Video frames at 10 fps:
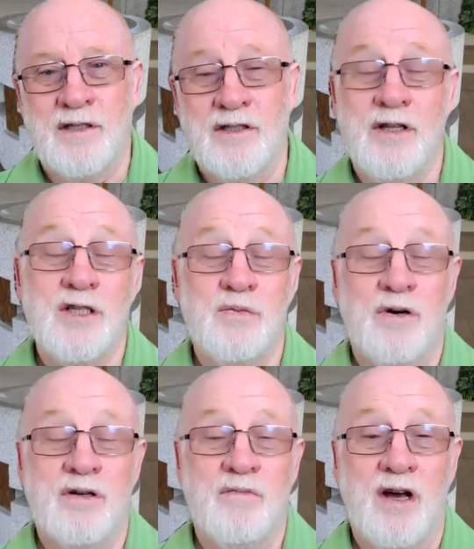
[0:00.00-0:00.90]
So that's
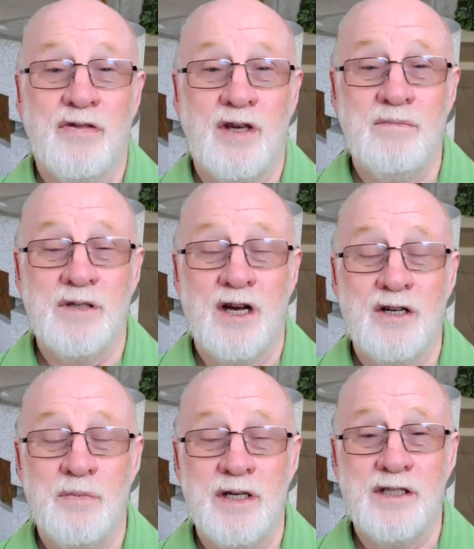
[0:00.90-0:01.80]
what my theme's going
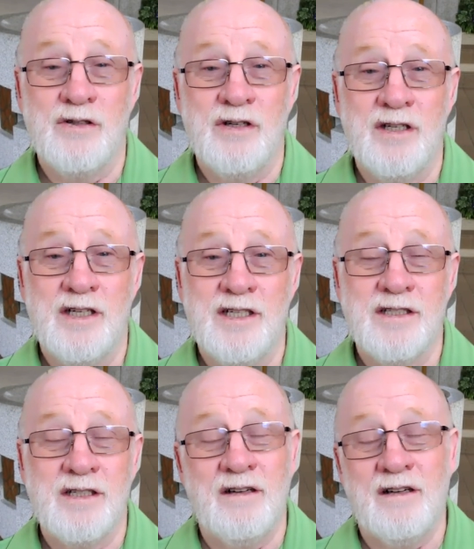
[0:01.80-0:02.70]
to be during
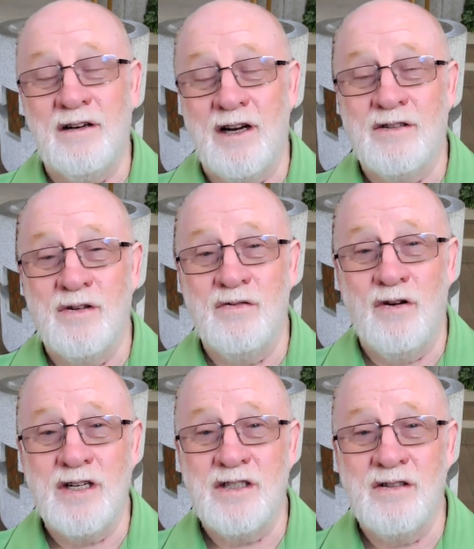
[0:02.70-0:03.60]
Easter. I'd like to
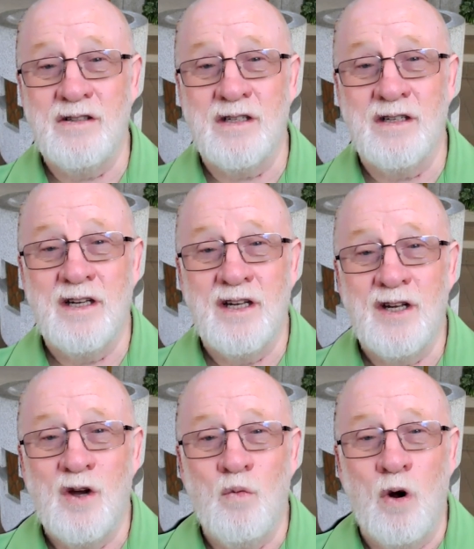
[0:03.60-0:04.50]
invite you to
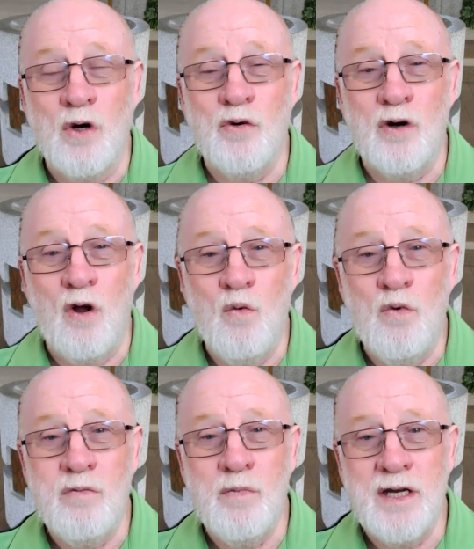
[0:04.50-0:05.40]
wander along
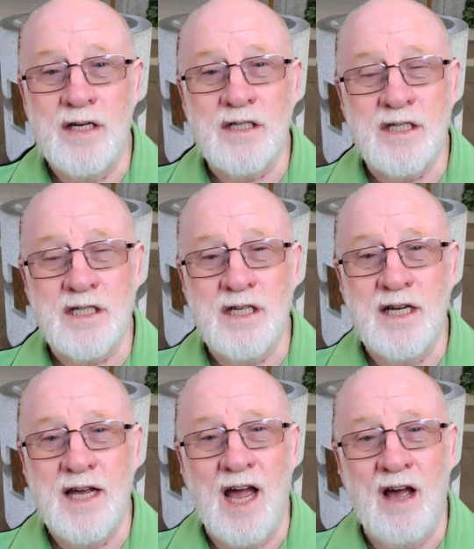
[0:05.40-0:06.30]
with me and to
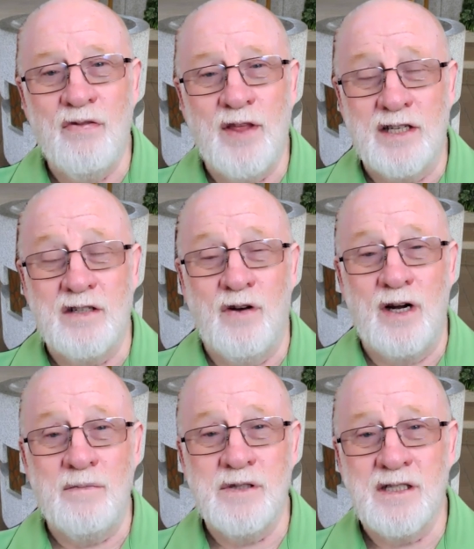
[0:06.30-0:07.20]
see how that
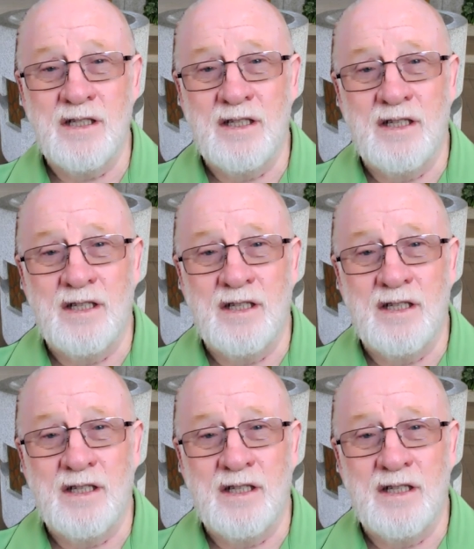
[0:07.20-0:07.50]
develops.